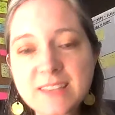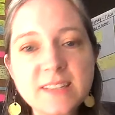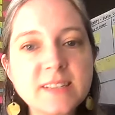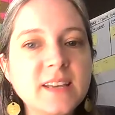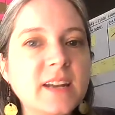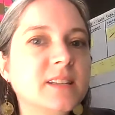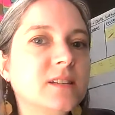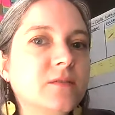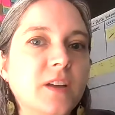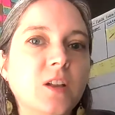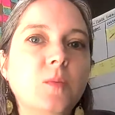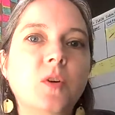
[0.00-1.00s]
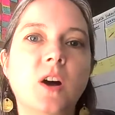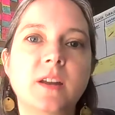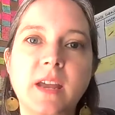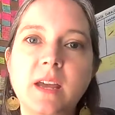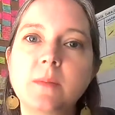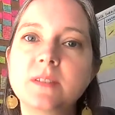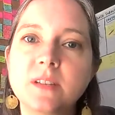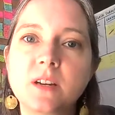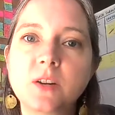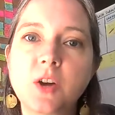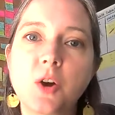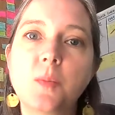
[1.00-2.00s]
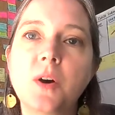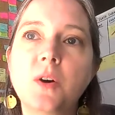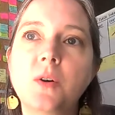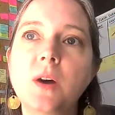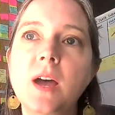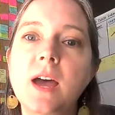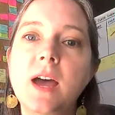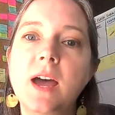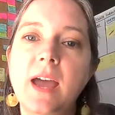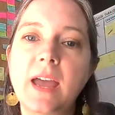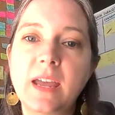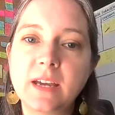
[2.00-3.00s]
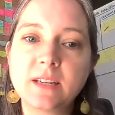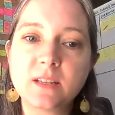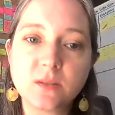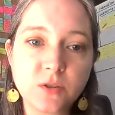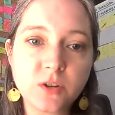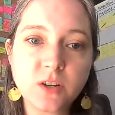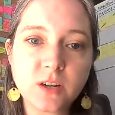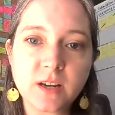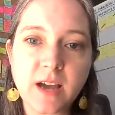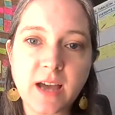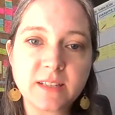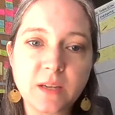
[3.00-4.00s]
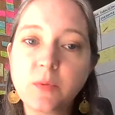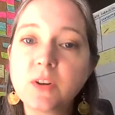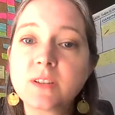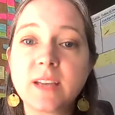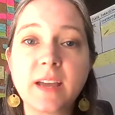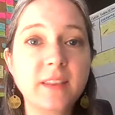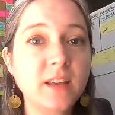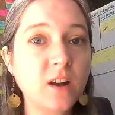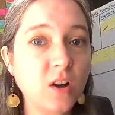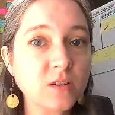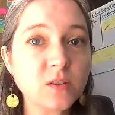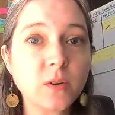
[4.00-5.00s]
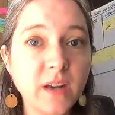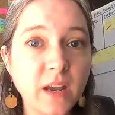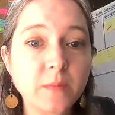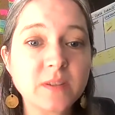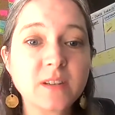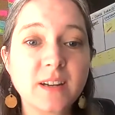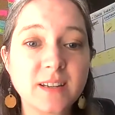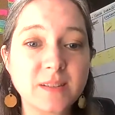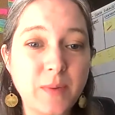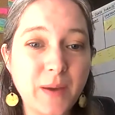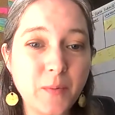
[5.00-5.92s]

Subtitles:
As I said, it's available on Amazon, Kobo, and Nook as ebooks, and then also on Amazon as